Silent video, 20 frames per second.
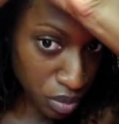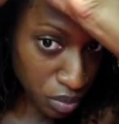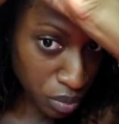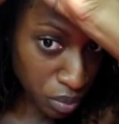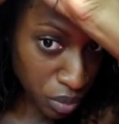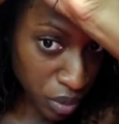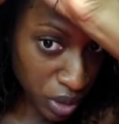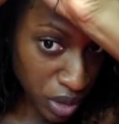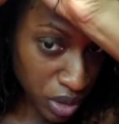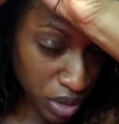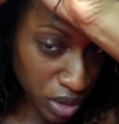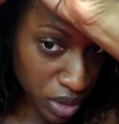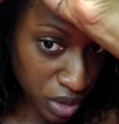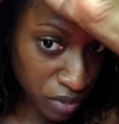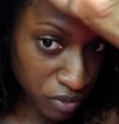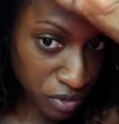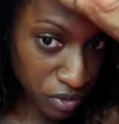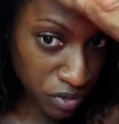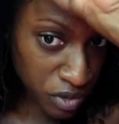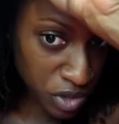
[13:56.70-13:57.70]
product,
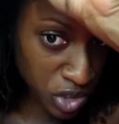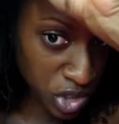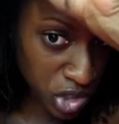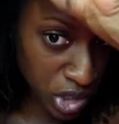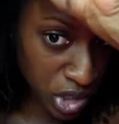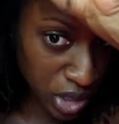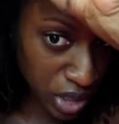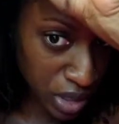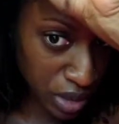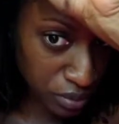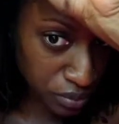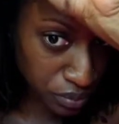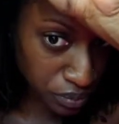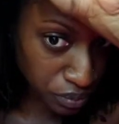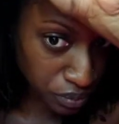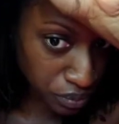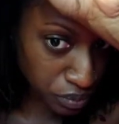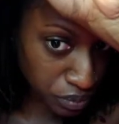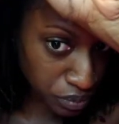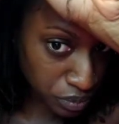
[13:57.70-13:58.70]
the finished lock.
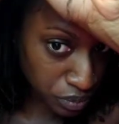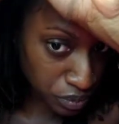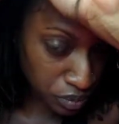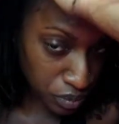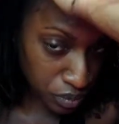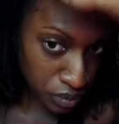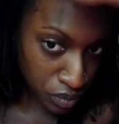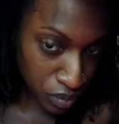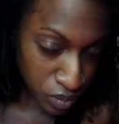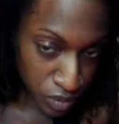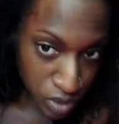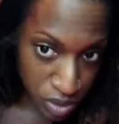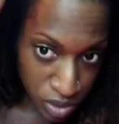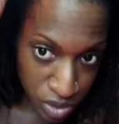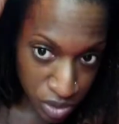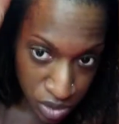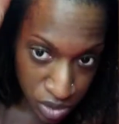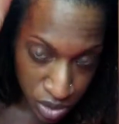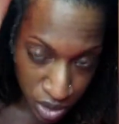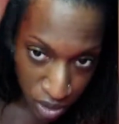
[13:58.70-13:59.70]

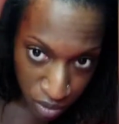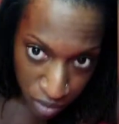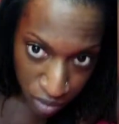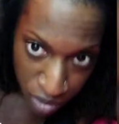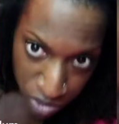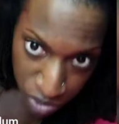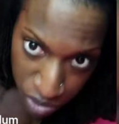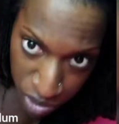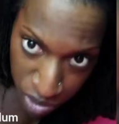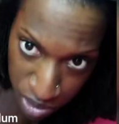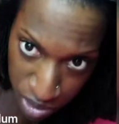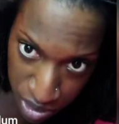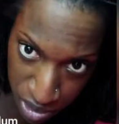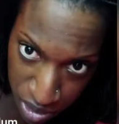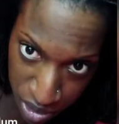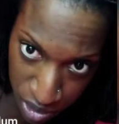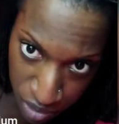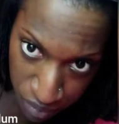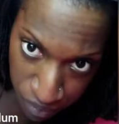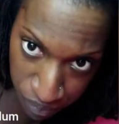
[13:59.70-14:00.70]
So now as you can see